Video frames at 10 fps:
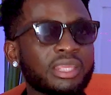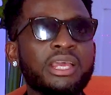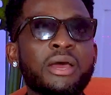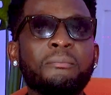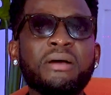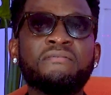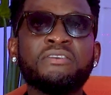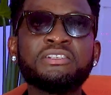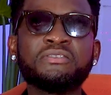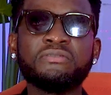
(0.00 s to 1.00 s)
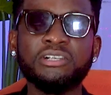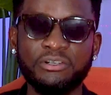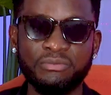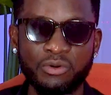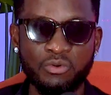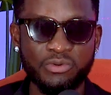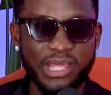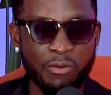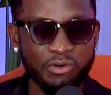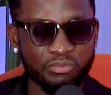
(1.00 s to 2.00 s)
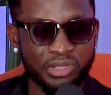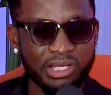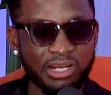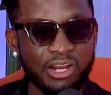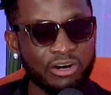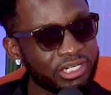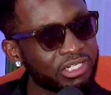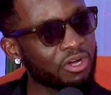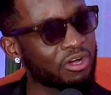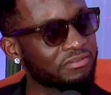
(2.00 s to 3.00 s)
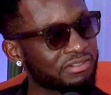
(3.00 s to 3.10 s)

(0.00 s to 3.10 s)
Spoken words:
My first film, that would be Learning Curves.